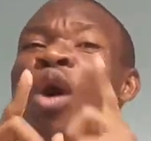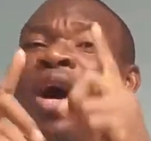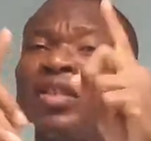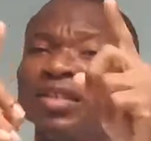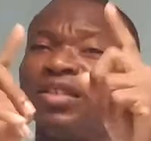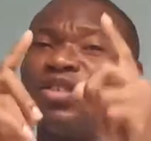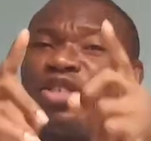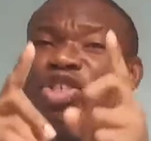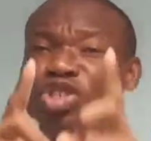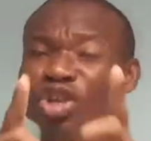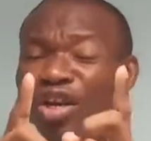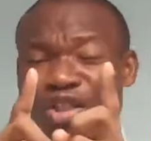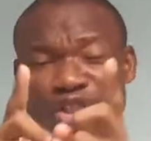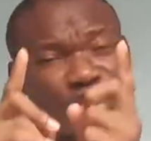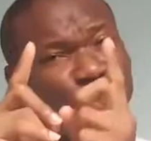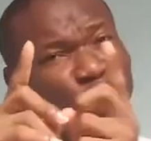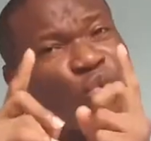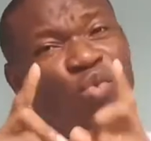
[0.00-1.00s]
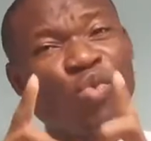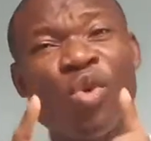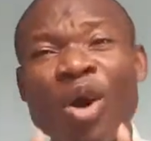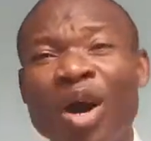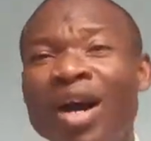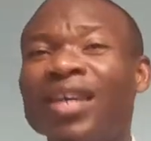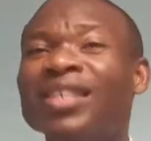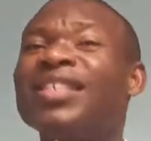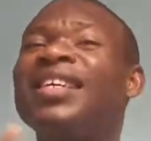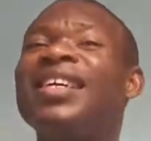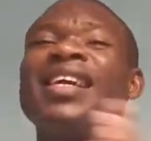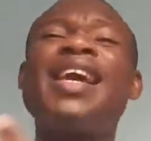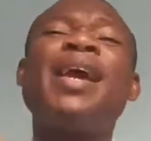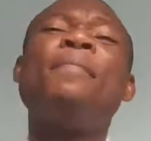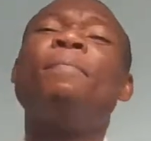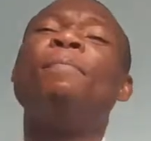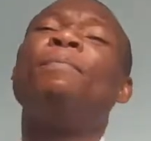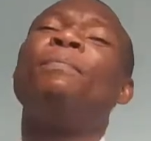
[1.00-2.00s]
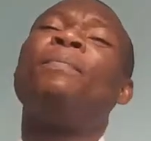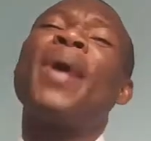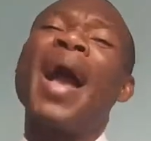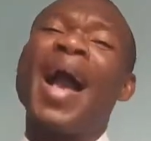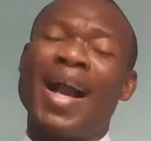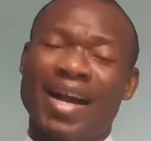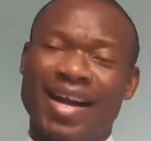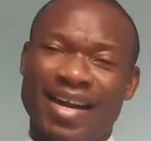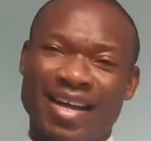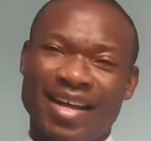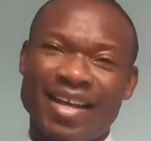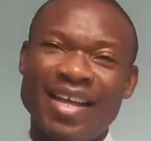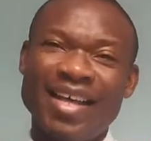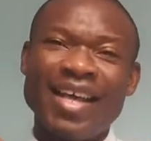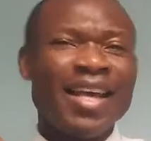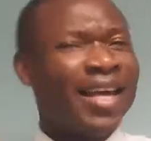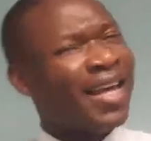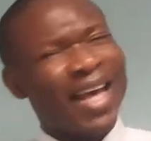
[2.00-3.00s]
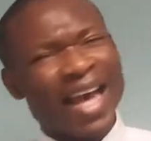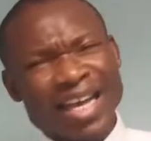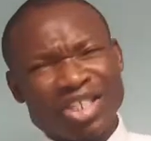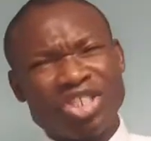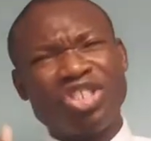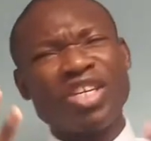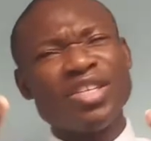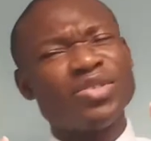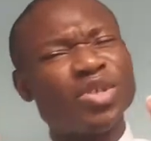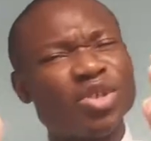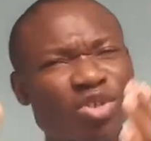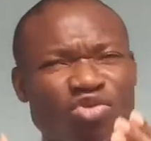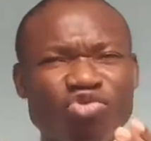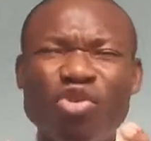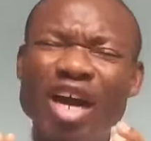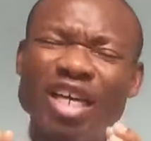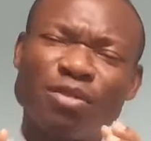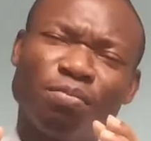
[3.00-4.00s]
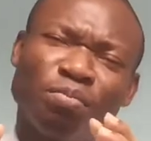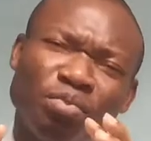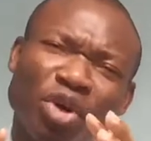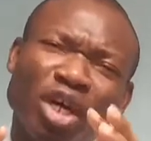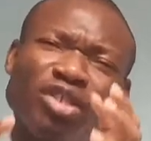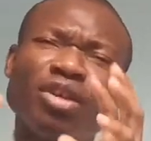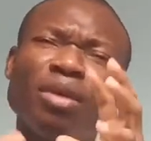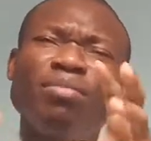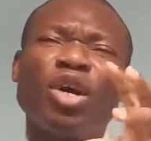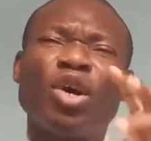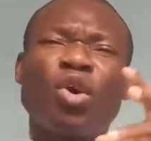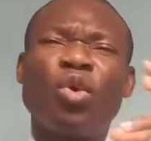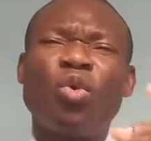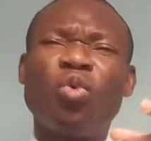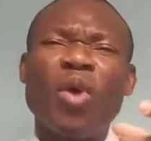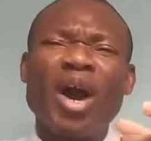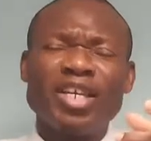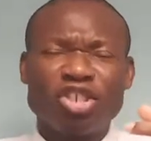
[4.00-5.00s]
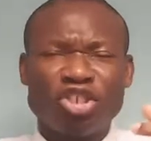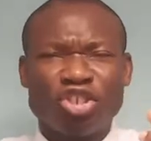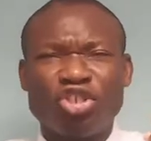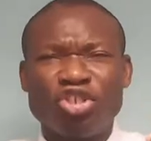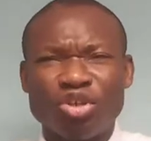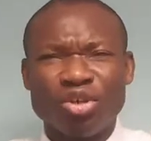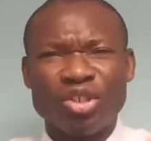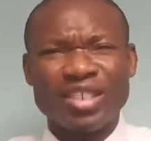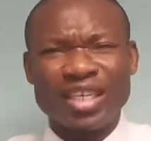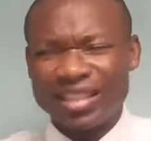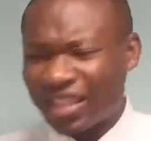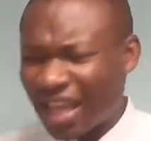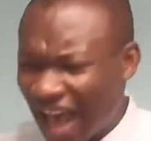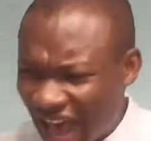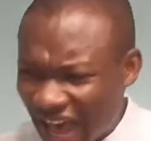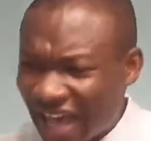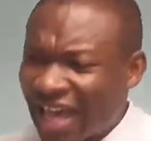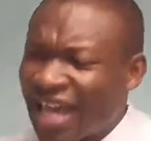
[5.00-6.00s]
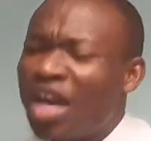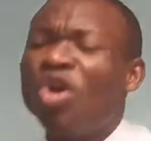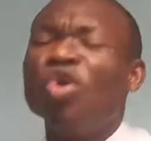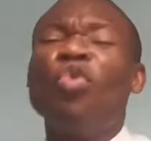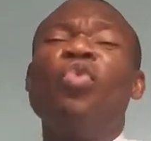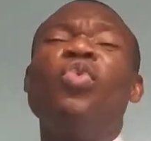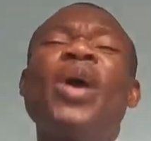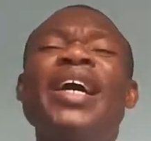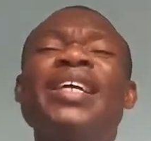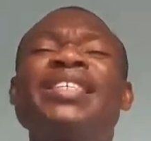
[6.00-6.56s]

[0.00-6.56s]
one, just one, came back. And Jesus Christ brought up the question that Where